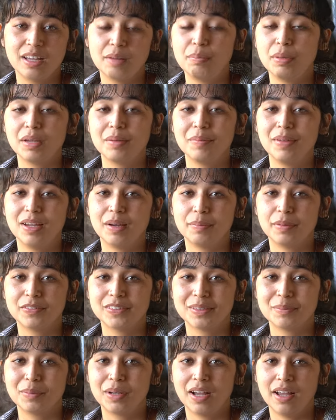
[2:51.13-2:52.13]
a pick-me-up of
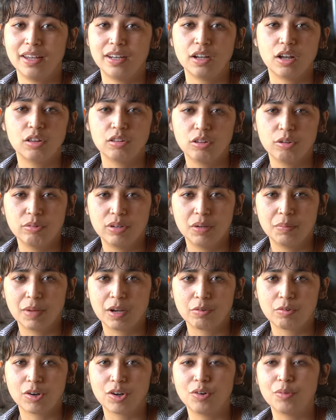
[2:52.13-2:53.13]
some kind alone in my
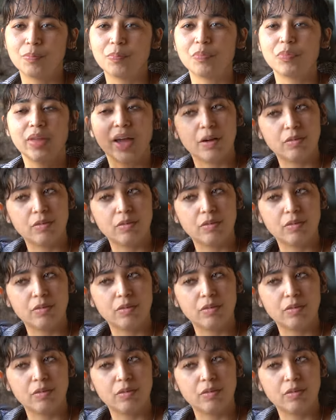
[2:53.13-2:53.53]
room,